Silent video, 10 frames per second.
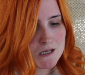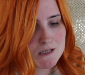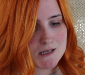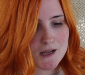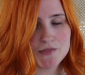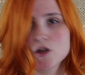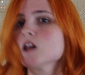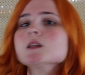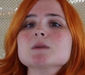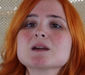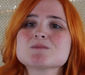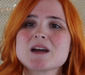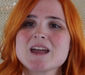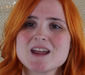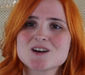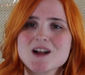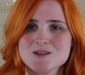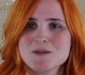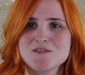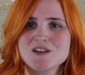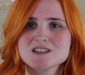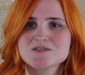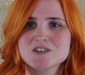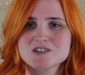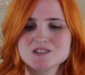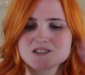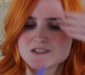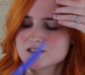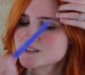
on second thought, let me get my hair out of my face first.